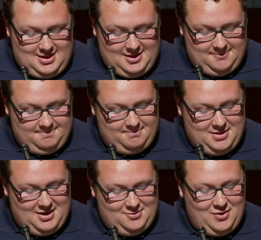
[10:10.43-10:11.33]
um,
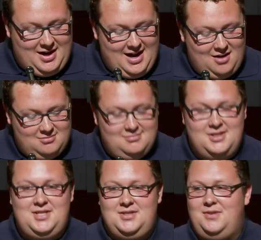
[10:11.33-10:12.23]
but right now, in
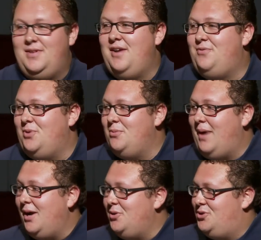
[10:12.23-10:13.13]
this season of life, we're
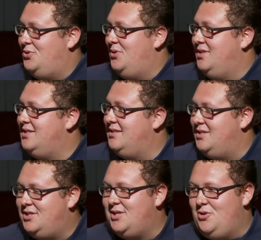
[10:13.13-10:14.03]
Biola students.
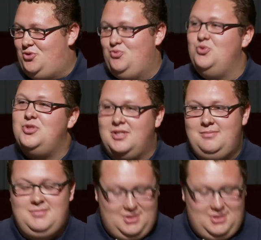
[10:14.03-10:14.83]
This is our Jerusalem.